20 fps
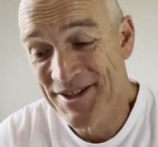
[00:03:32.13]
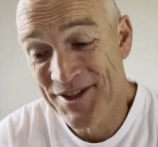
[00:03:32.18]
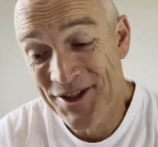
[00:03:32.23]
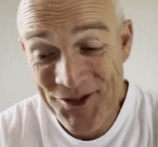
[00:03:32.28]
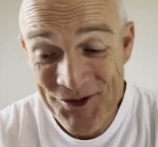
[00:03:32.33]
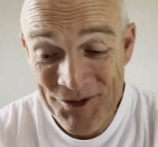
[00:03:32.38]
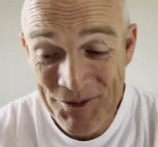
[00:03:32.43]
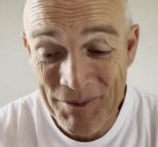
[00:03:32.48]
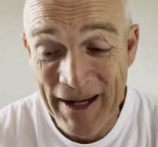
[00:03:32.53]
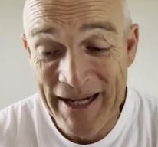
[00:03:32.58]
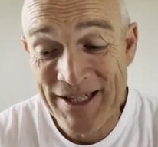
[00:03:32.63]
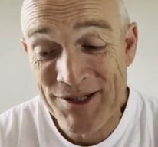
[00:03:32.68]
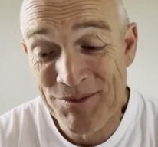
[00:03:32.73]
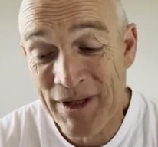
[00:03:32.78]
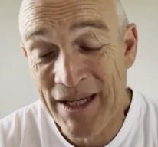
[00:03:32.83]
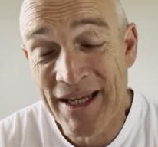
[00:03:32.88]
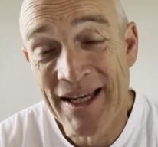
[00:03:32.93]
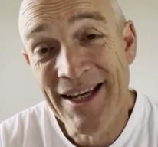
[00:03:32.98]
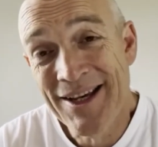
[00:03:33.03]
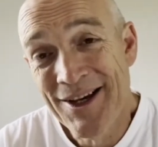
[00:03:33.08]
This reminds
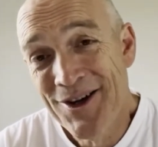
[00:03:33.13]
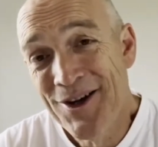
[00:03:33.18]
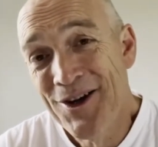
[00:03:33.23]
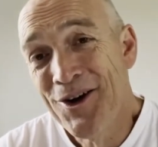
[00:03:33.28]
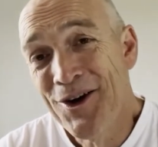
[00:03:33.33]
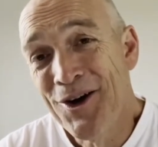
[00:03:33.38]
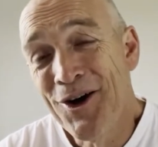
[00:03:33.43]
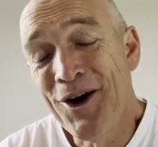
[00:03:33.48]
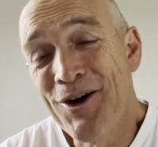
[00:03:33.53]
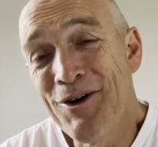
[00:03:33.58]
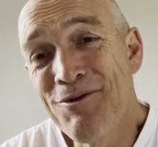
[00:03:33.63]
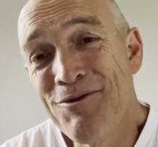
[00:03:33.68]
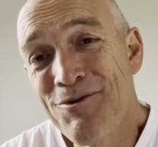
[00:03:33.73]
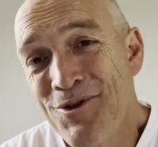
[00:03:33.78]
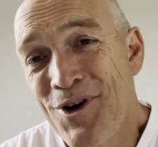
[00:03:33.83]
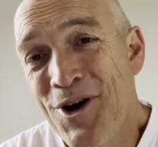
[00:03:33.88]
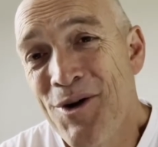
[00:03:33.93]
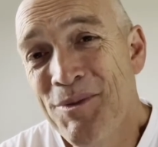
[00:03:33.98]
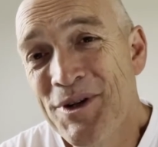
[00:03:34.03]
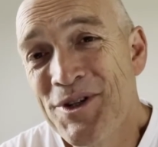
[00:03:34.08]
me of
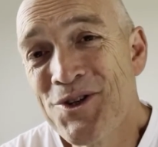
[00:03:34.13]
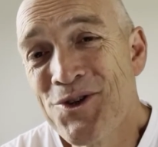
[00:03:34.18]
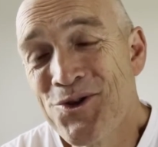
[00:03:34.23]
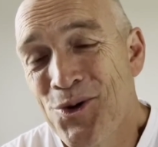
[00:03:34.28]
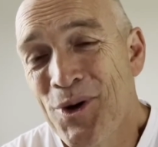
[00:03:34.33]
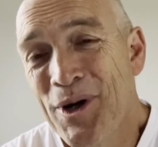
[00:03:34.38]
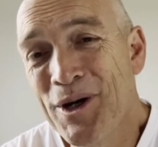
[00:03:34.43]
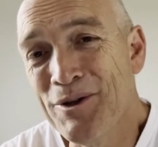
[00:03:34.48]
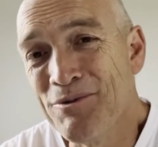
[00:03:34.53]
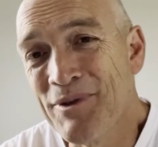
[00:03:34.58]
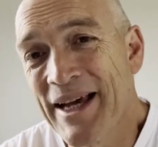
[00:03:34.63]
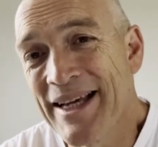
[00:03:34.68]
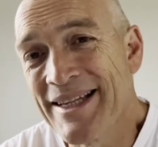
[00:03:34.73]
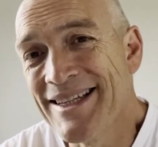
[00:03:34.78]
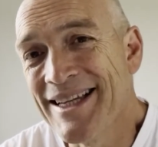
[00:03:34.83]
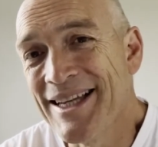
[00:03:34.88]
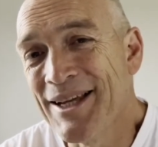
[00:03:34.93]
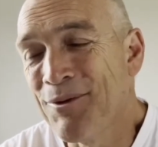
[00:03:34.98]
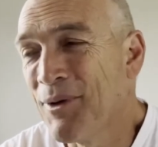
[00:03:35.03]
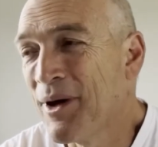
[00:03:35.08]
Romans 12,
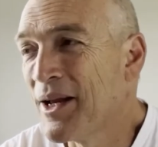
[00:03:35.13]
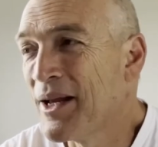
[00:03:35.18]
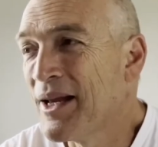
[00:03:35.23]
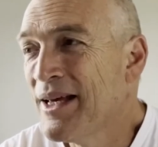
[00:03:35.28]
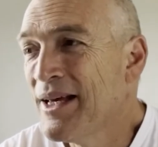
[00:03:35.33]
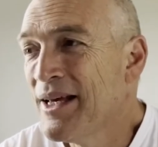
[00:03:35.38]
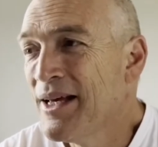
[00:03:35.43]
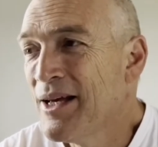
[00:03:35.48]
actually, when